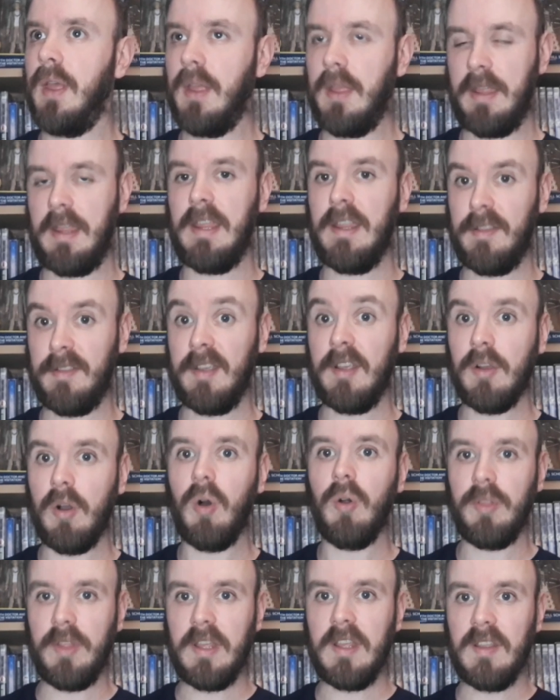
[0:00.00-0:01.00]
eating
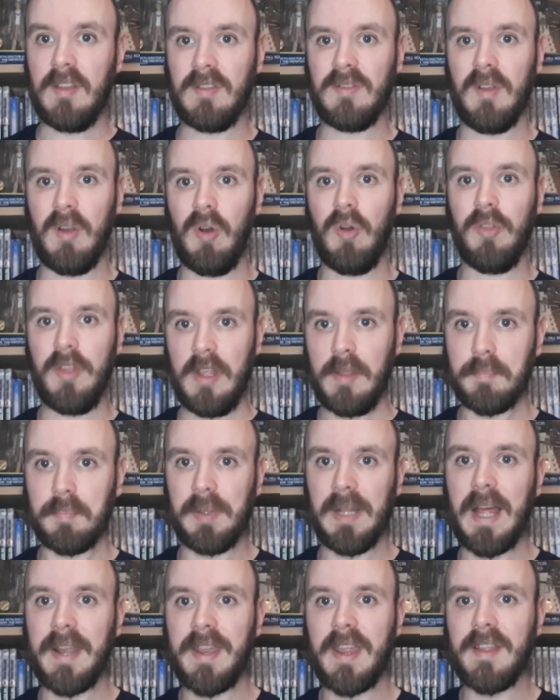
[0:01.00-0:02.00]
all these
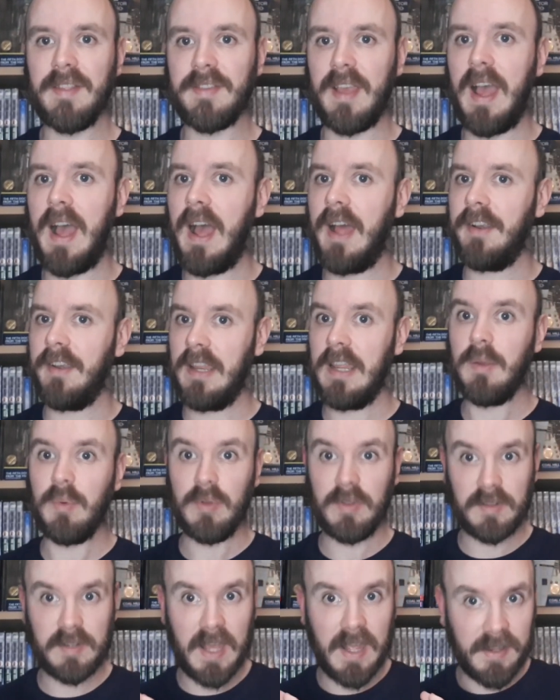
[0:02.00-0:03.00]
planets, and he
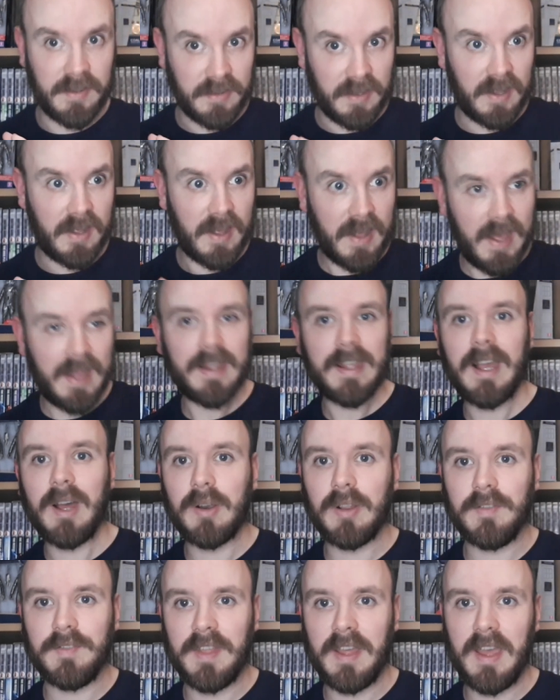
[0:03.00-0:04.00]
was getting the heck
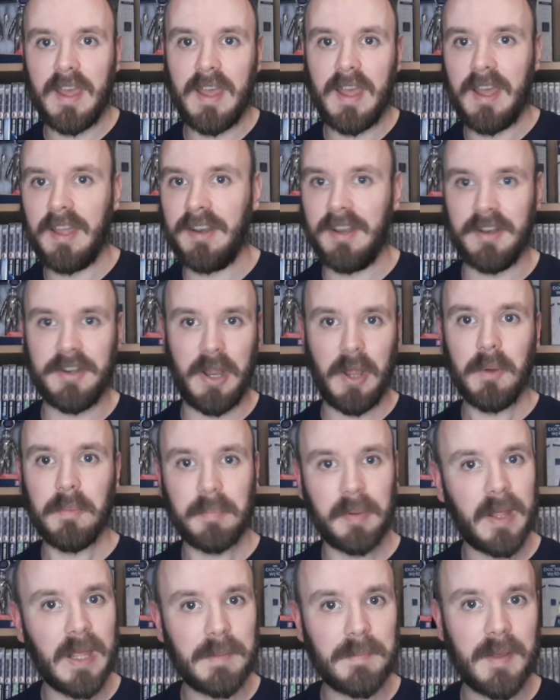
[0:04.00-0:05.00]
out of there, and I don't
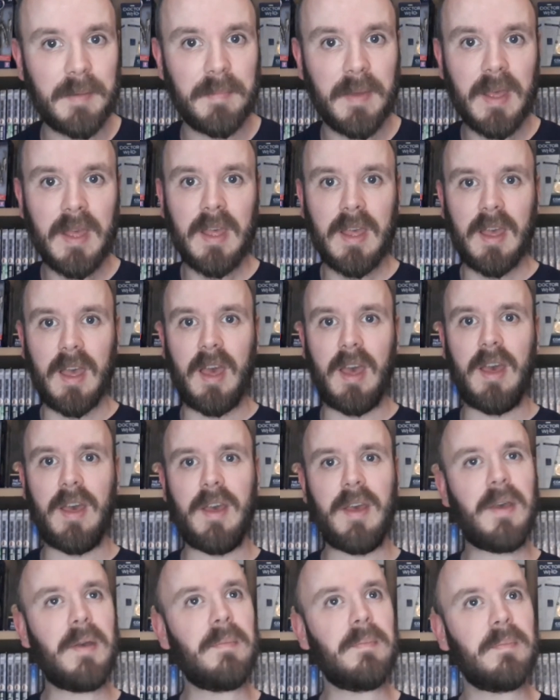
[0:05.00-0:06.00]
blame him.
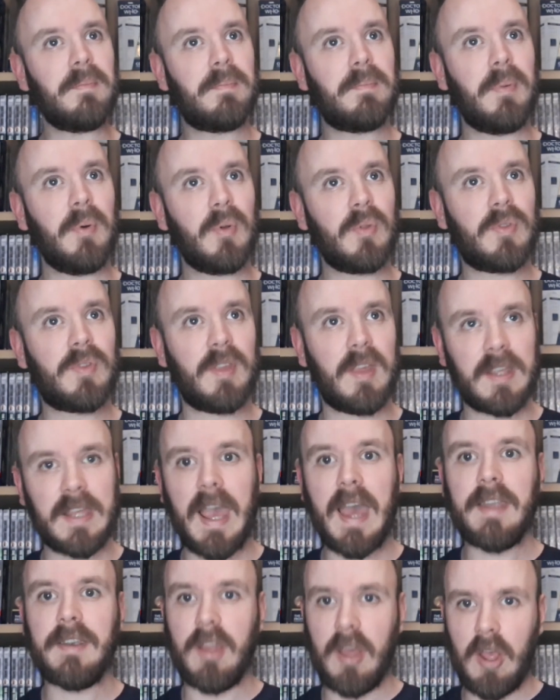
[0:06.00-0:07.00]
But
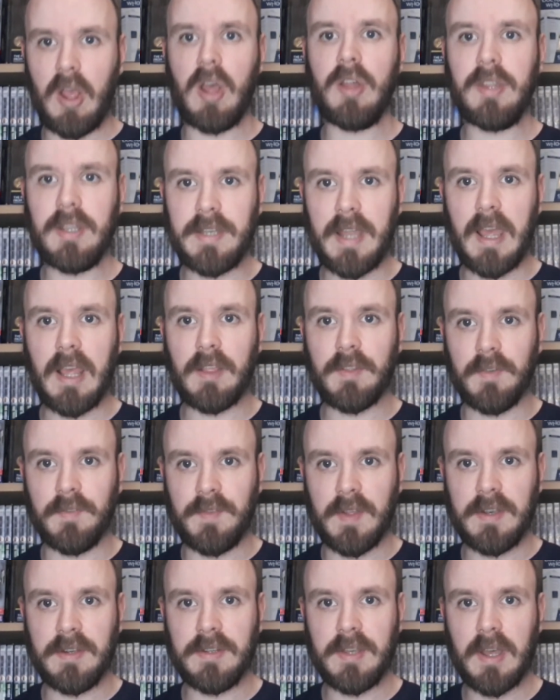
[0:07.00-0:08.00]
again, early days for
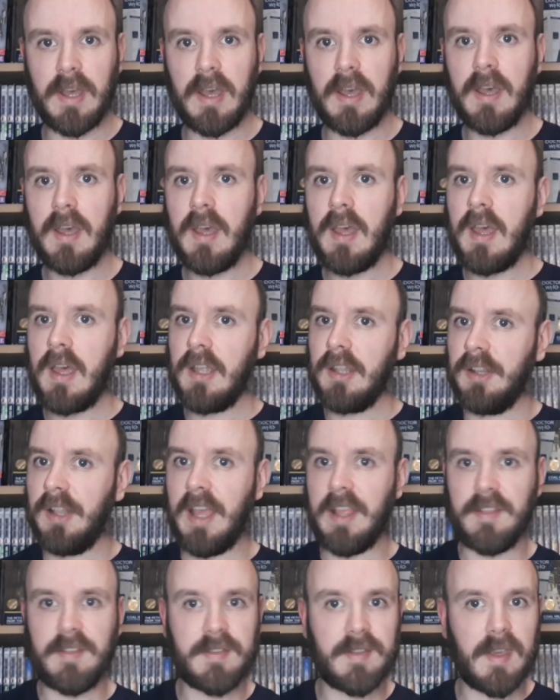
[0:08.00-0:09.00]
Vinda.
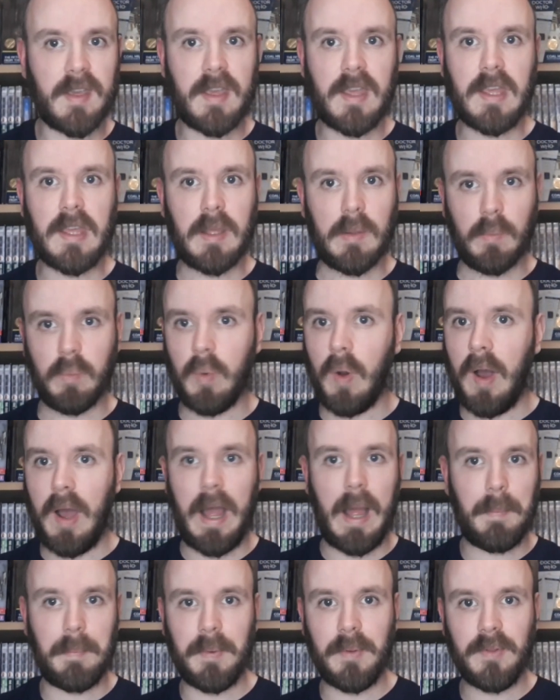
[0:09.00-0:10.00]
Let's see what
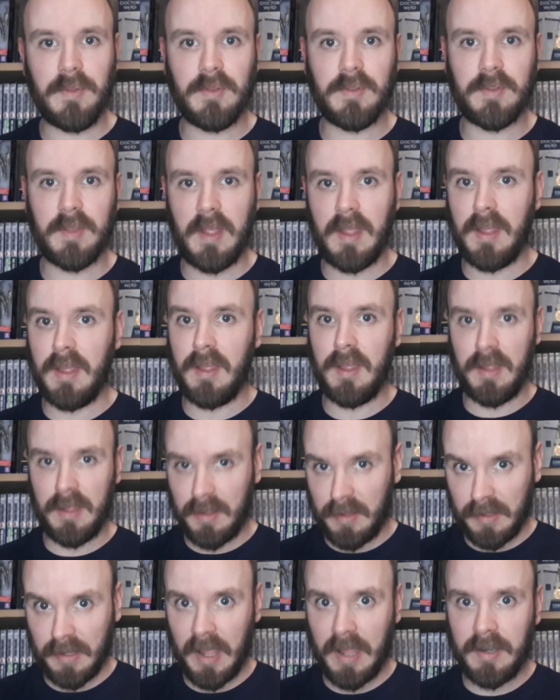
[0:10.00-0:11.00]
happens
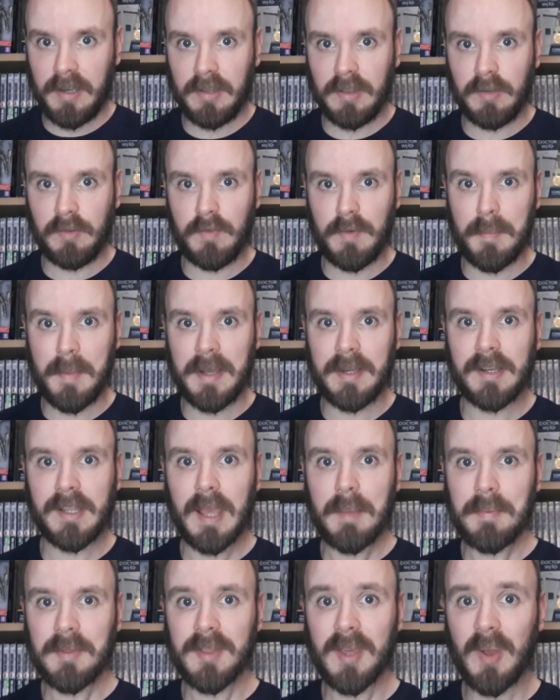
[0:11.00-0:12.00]
again in the remaining
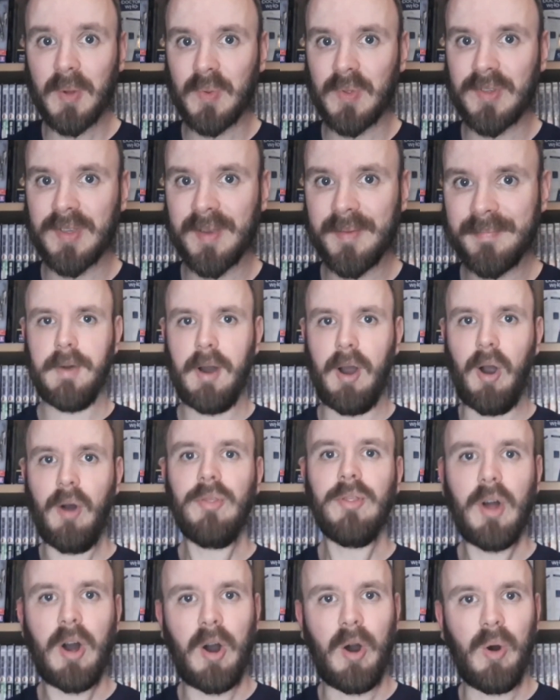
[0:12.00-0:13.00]
episodes.
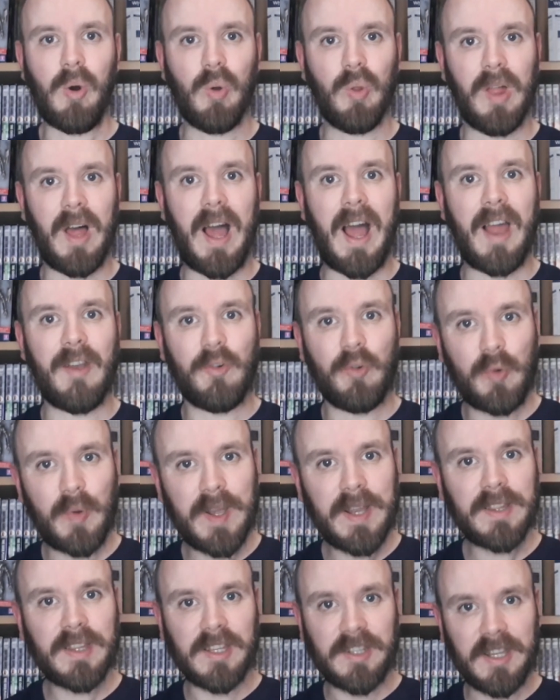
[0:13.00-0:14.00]
On the whole, I
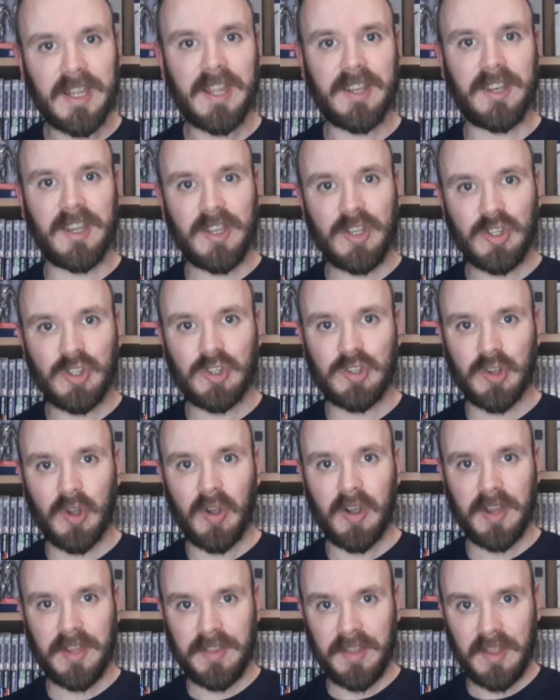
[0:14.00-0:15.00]
really did
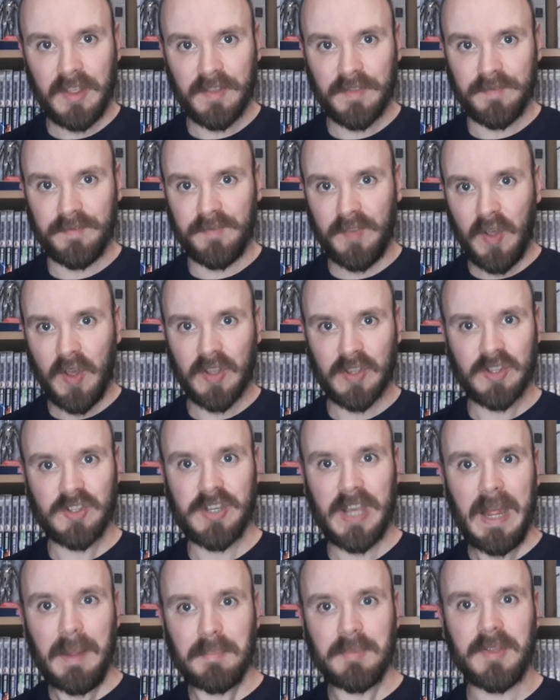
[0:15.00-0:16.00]
enjoy this first
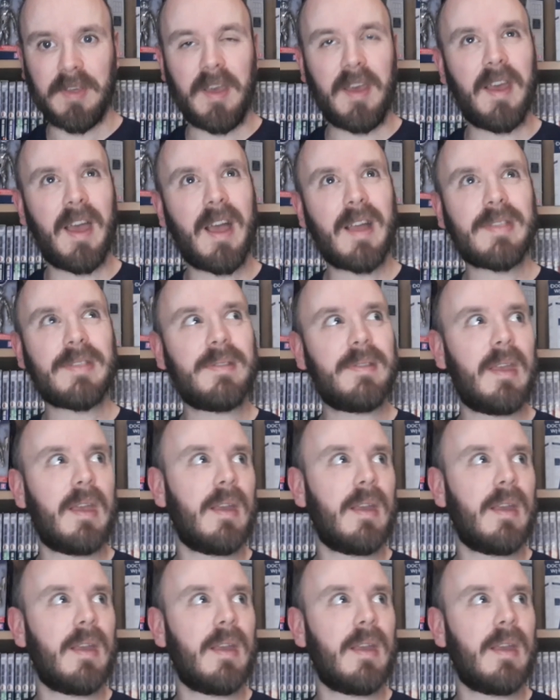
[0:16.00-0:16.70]
chapter, and